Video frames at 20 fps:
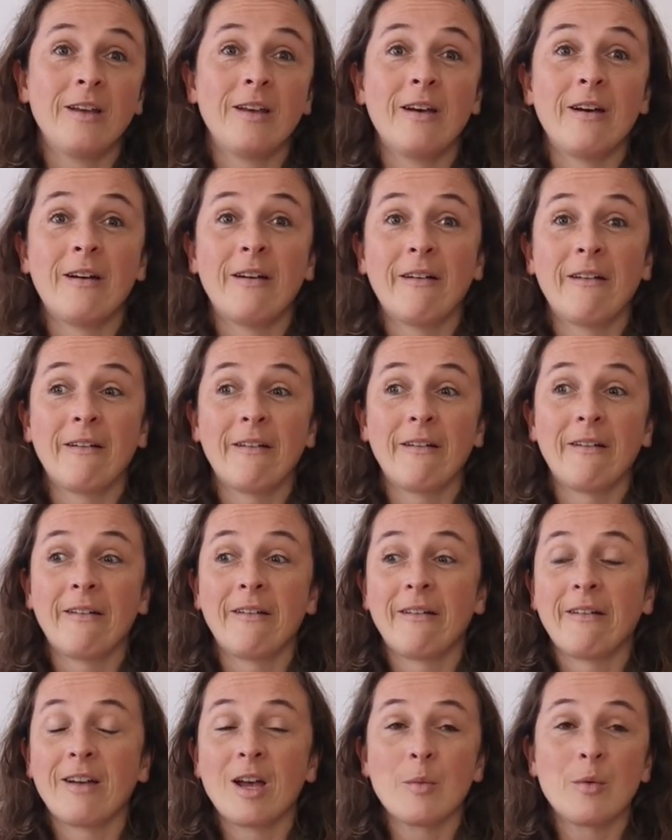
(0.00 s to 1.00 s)

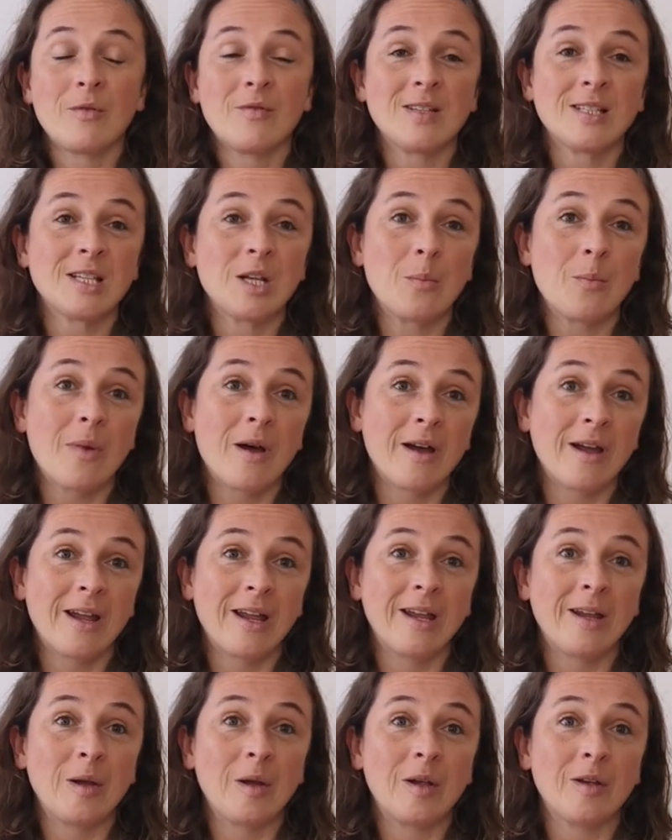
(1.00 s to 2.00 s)
come and visit
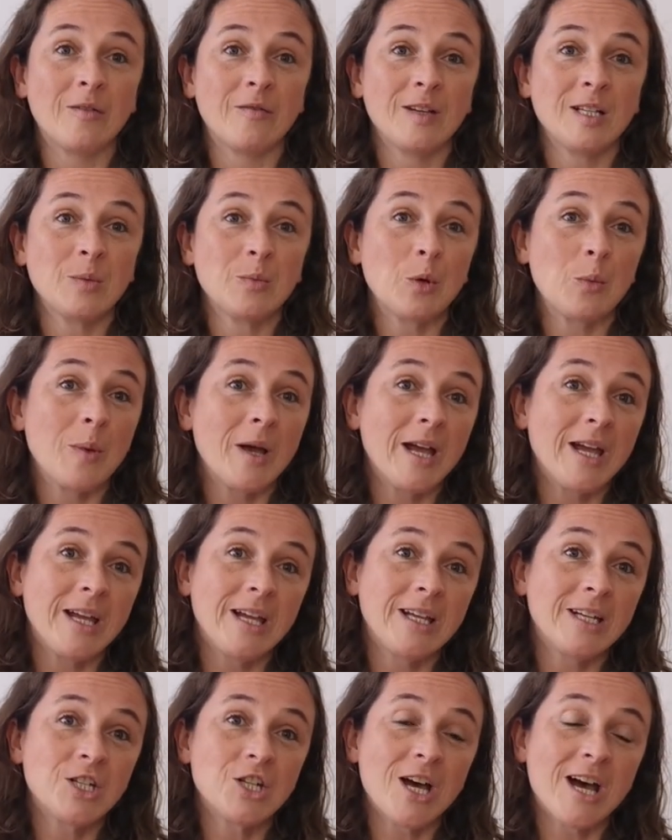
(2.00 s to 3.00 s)
my Facebook
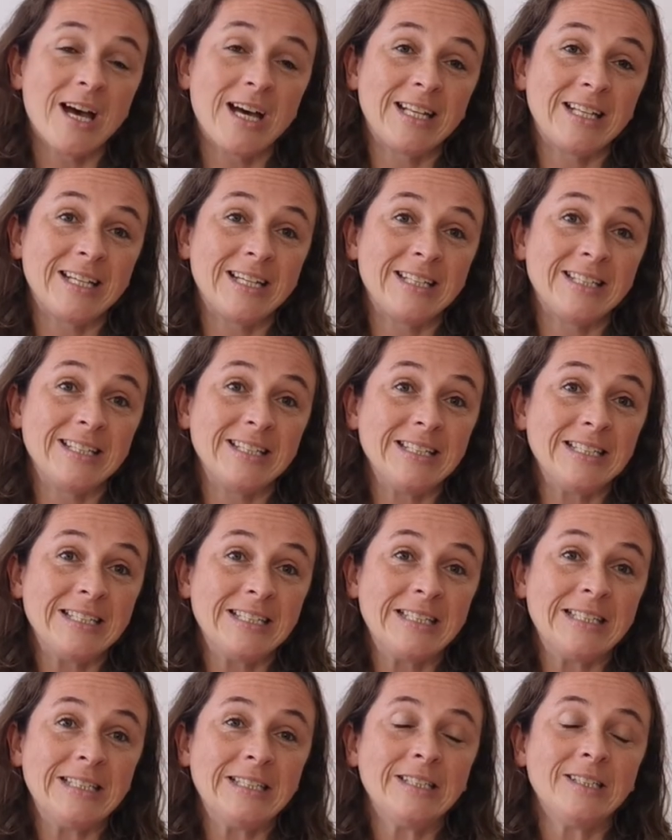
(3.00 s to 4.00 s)
page, Hadadi.
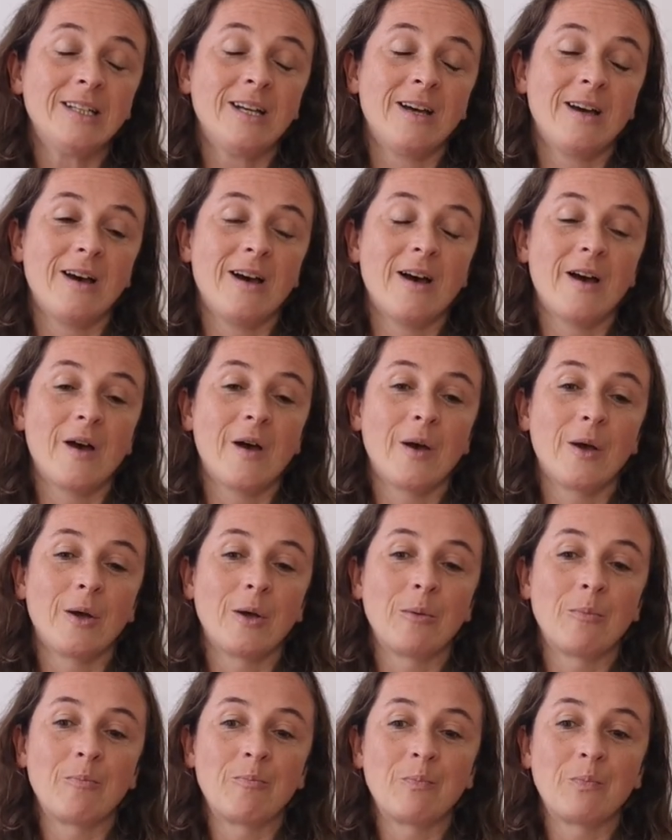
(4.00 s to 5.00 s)

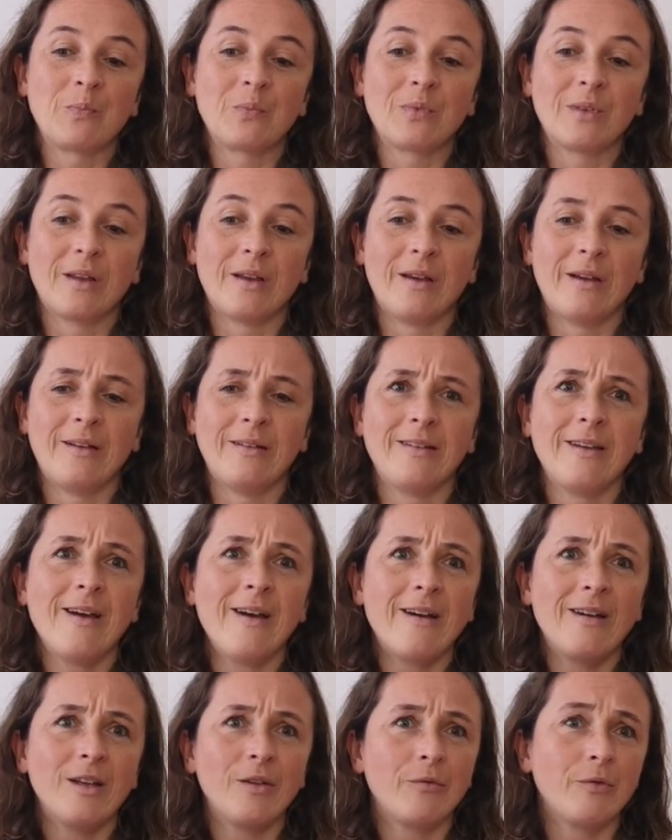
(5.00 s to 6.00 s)
And
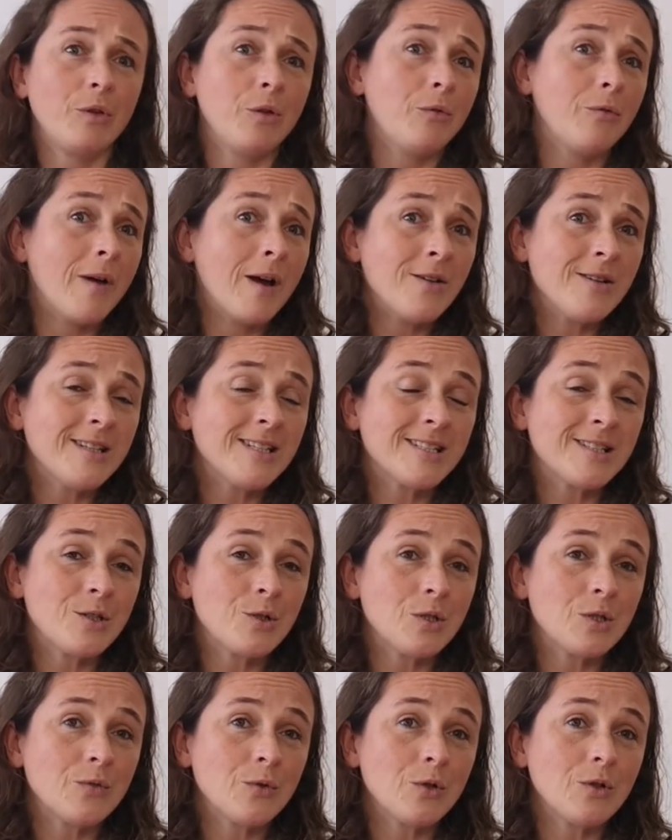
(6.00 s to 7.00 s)
yeah, if you found this
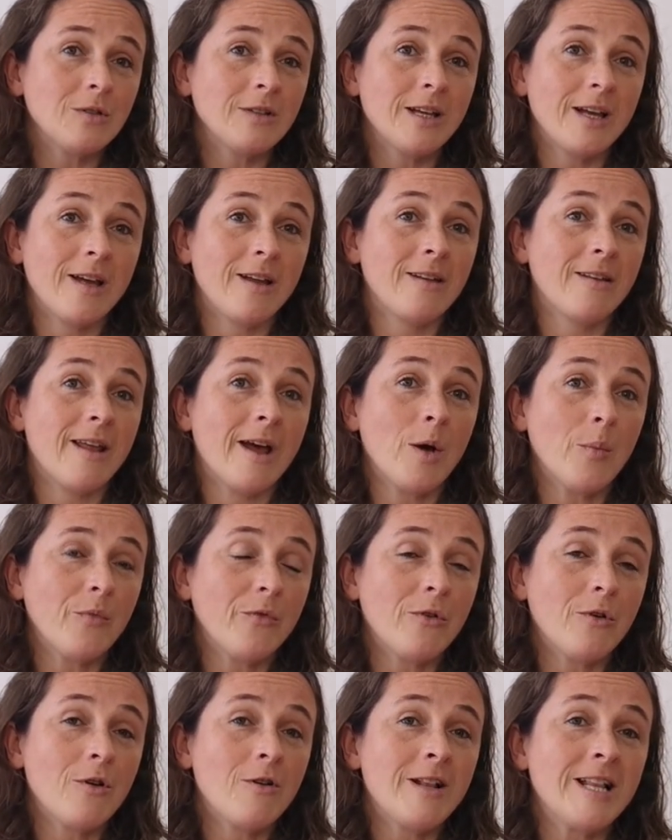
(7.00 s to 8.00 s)
useful and
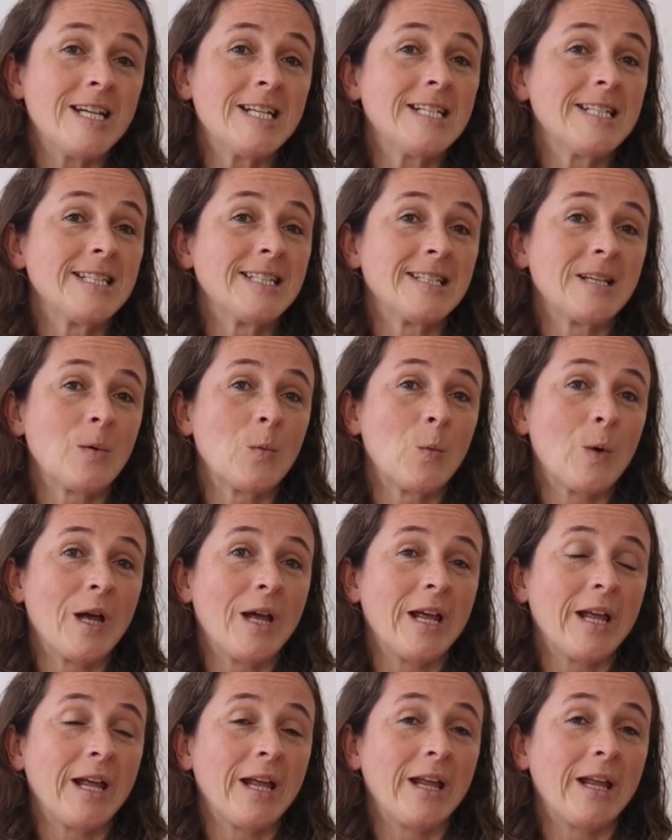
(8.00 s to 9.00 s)
helpful in some
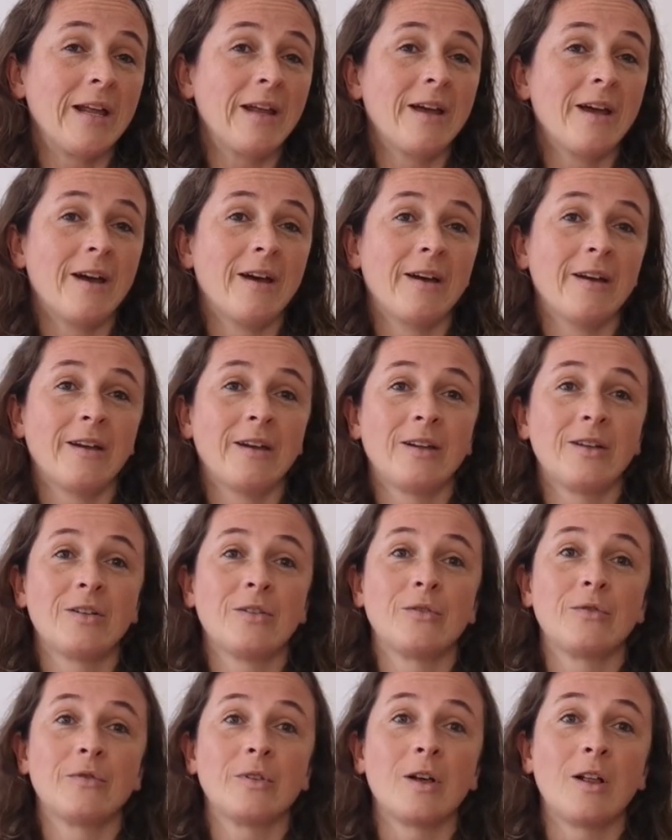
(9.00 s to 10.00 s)
way
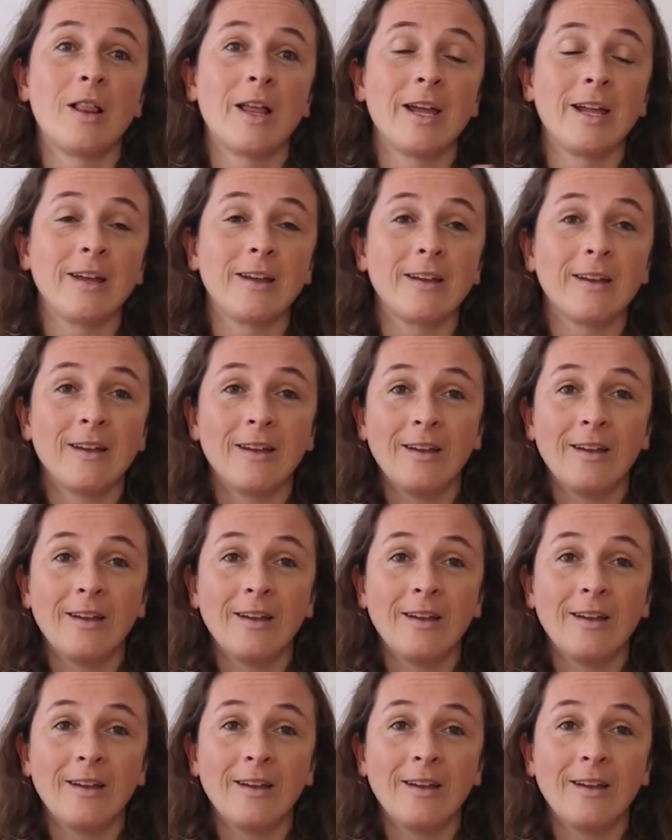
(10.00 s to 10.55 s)
and feel like